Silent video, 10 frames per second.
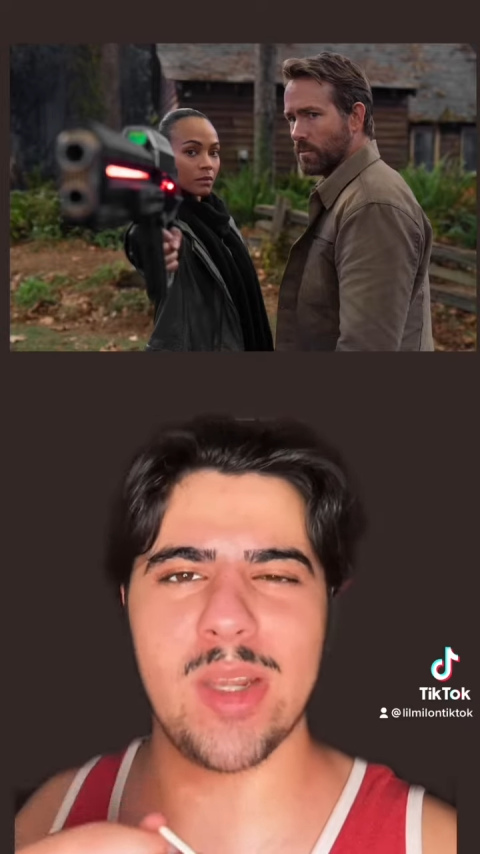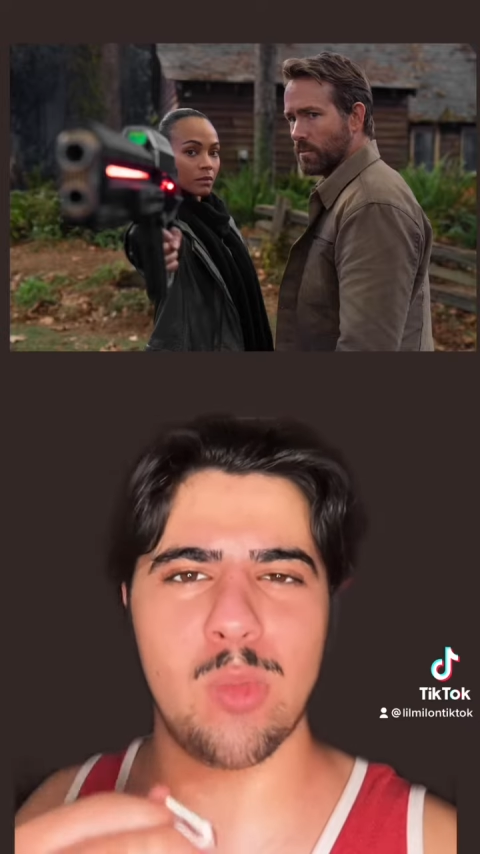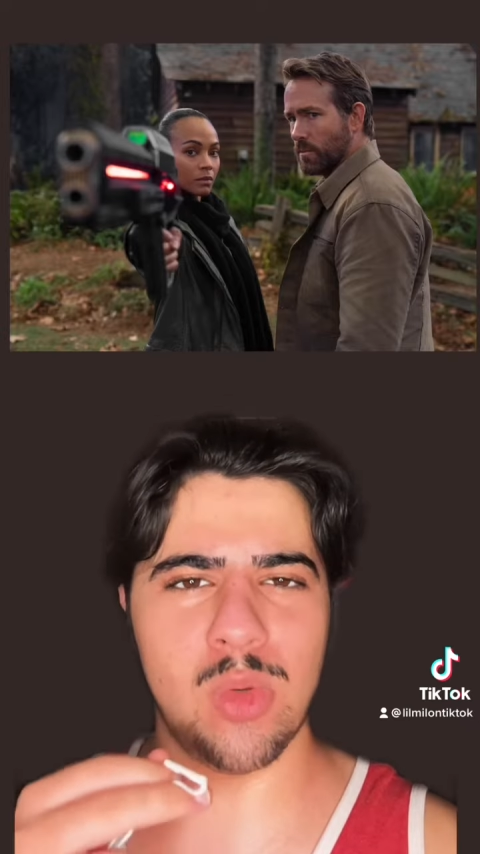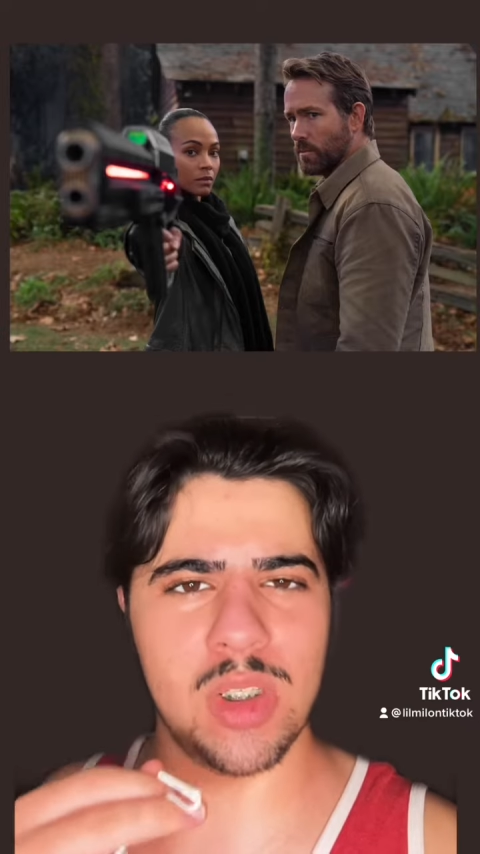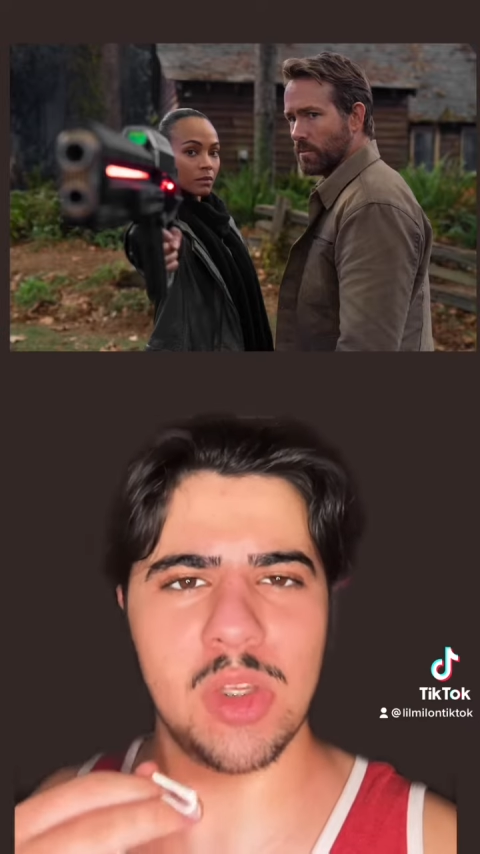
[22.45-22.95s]

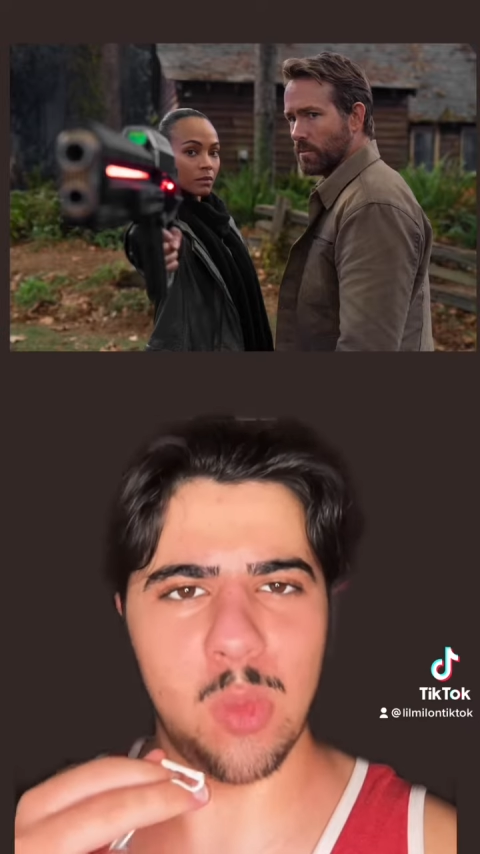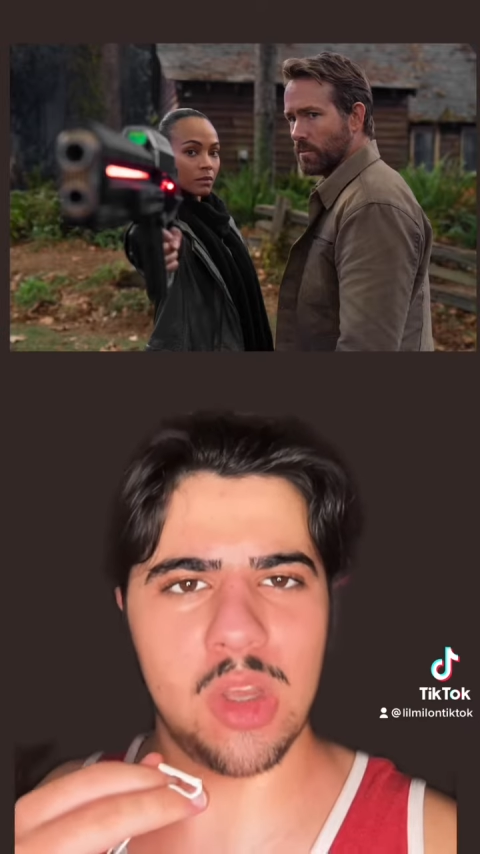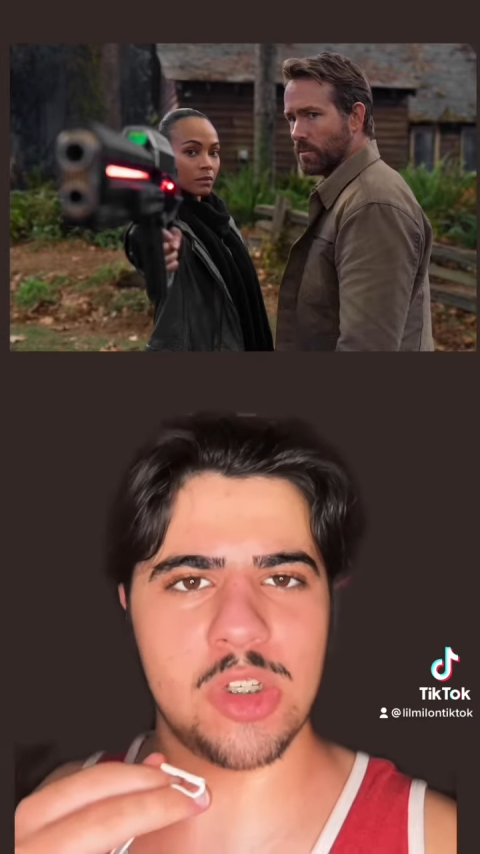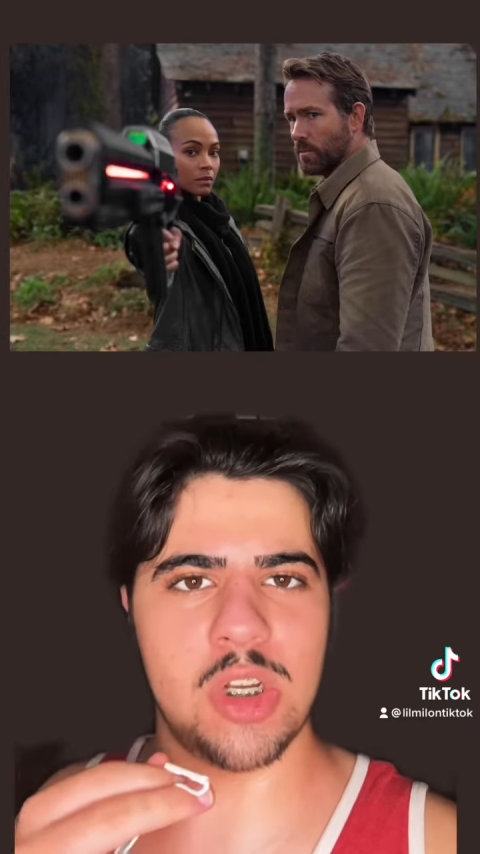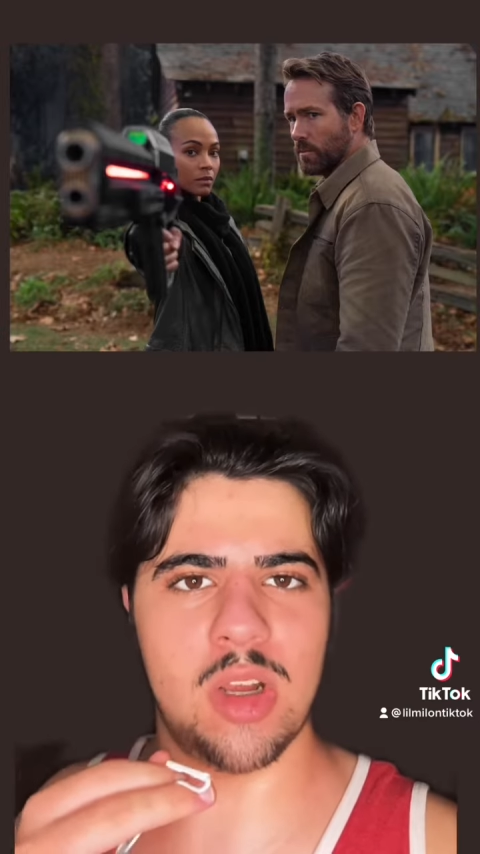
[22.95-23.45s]
and really
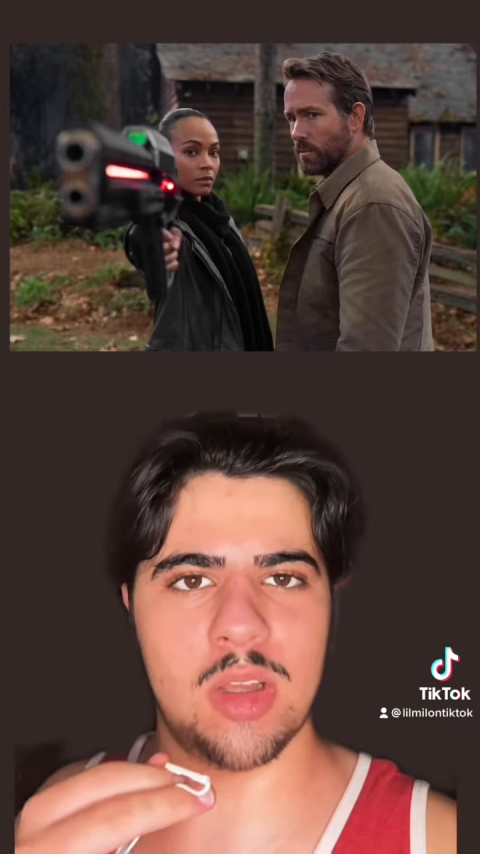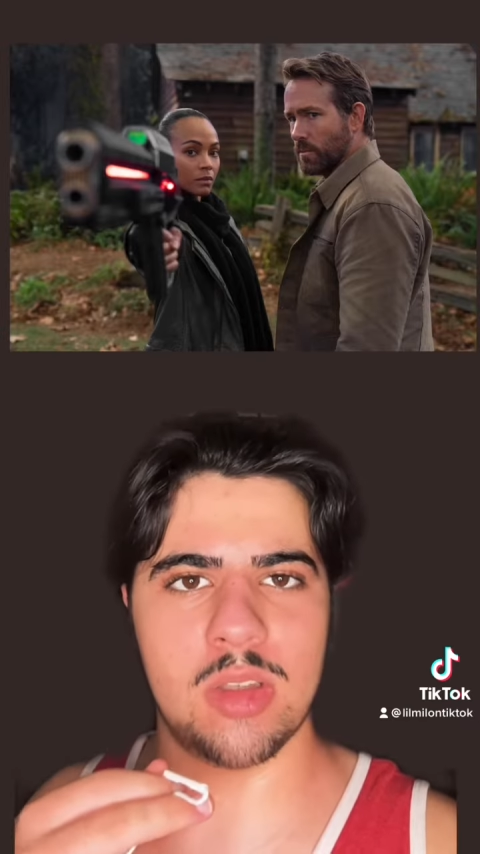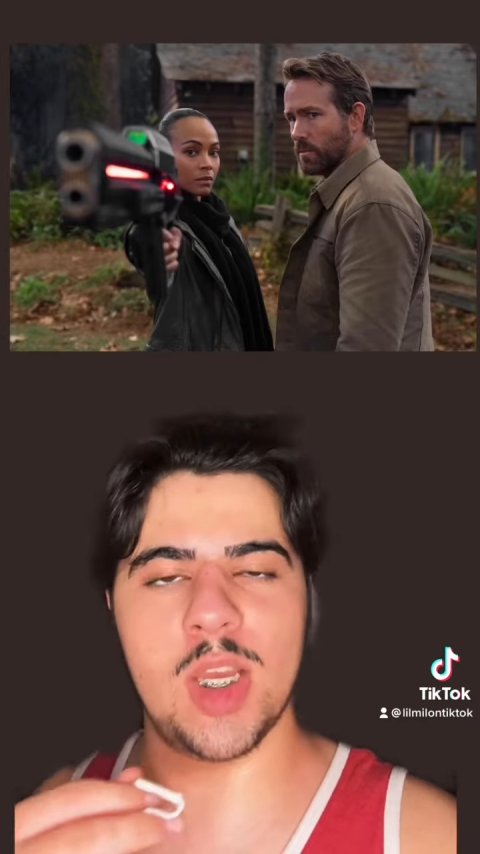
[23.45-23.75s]
well shot.